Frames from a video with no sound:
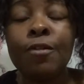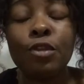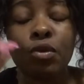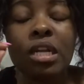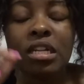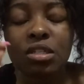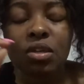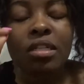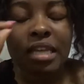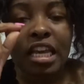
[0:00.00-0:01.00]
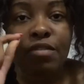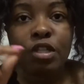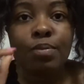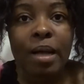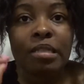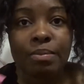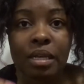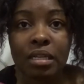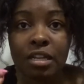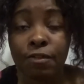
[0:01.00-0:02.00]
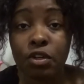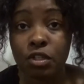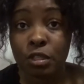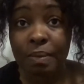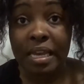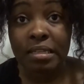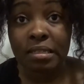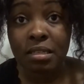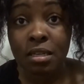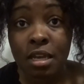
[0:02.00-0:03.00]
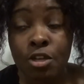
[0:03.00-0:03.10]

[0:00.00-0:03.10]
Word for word: You need to start taking responsibility for your space